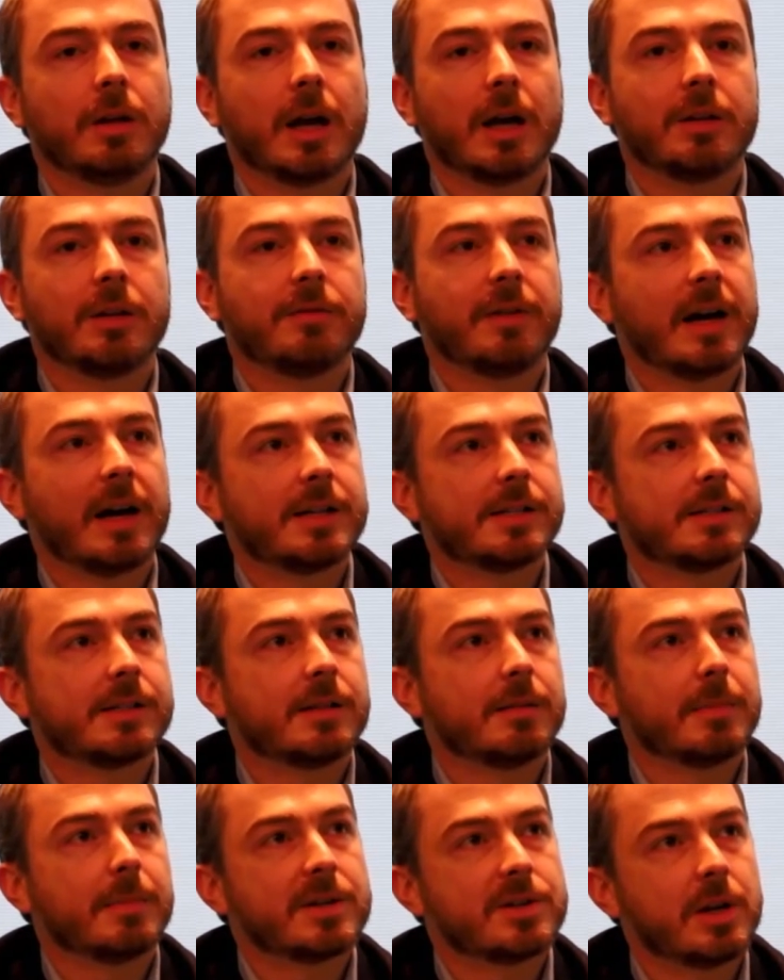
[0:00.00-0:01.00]

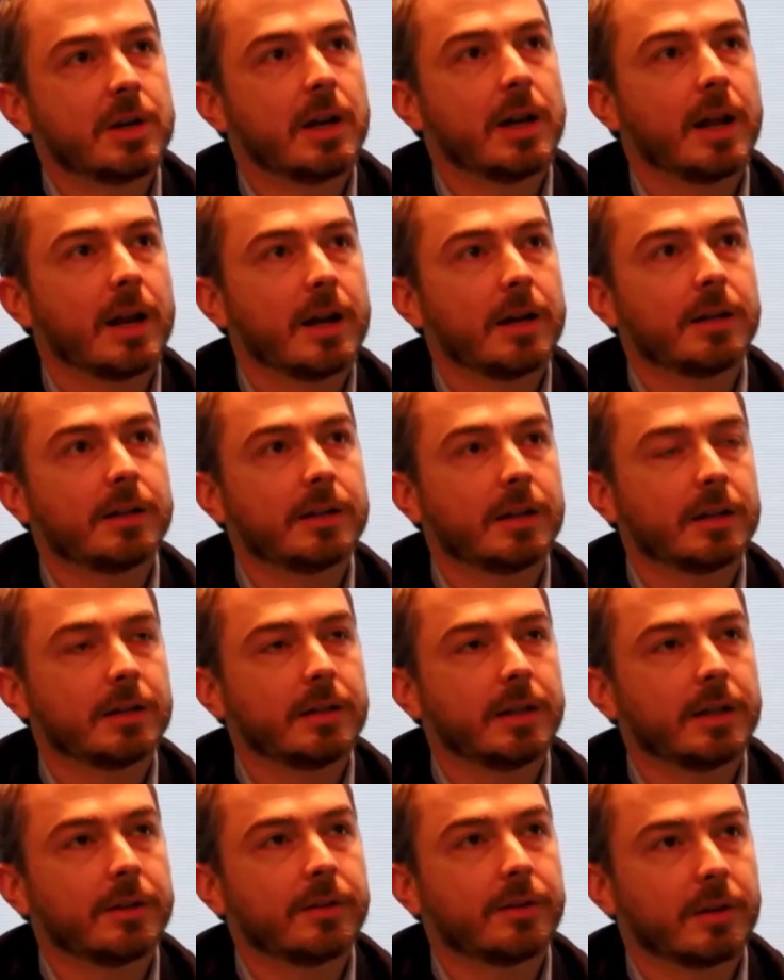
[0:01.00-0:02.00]
advanced machine learning
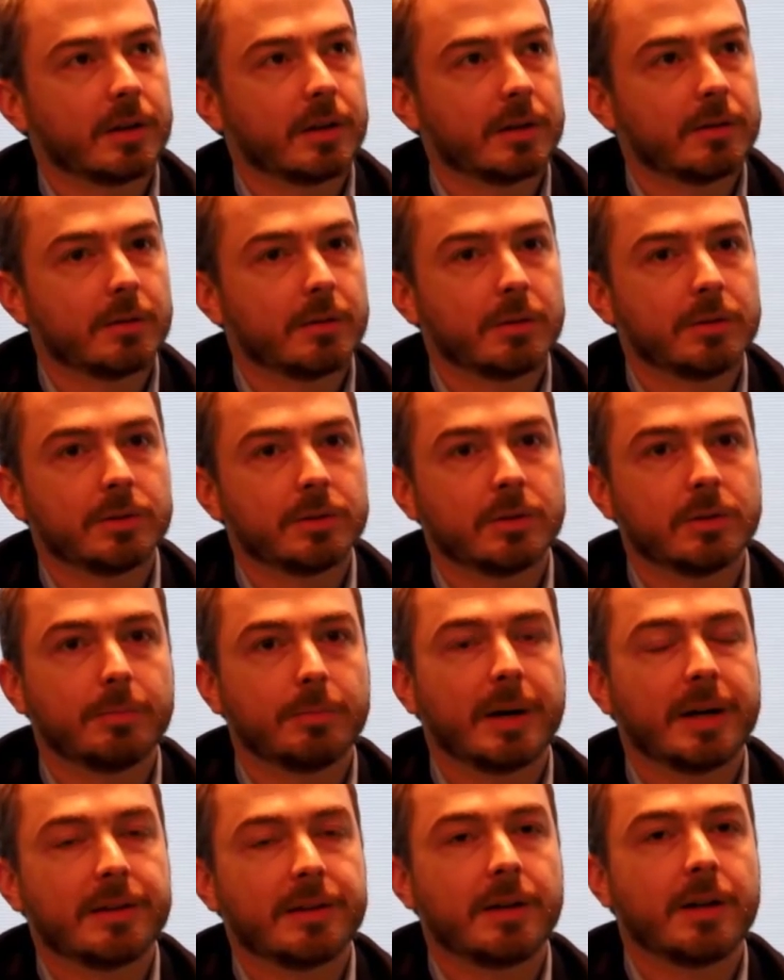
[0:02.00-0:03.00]
techniques, so
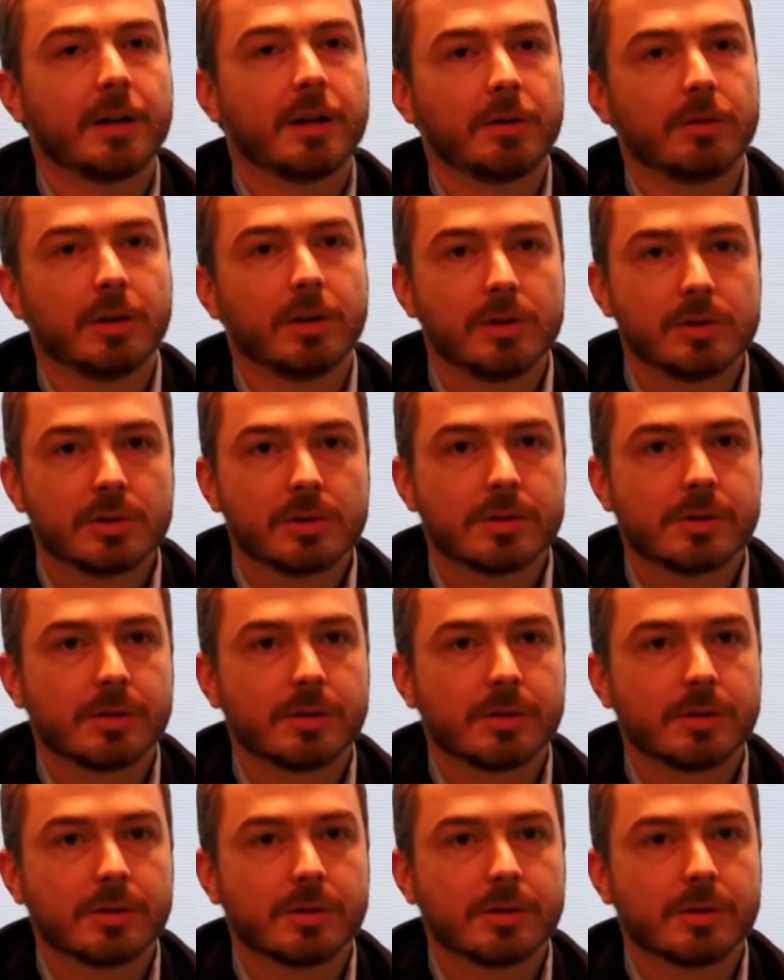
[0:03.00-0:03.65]
pattern recognition.